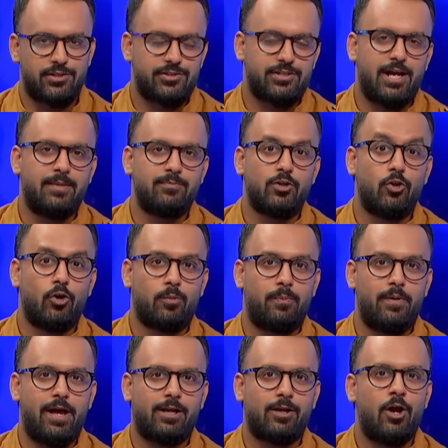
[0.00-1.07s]
It's time to look
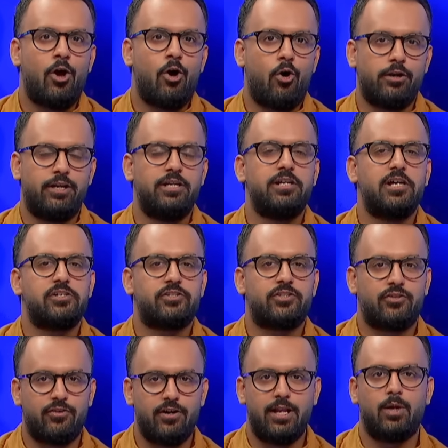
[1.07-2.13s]
back on India's
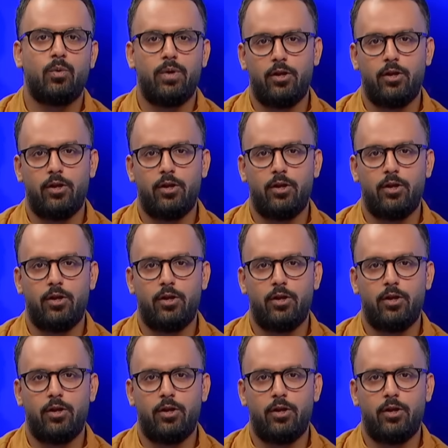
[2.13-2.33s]
thrilling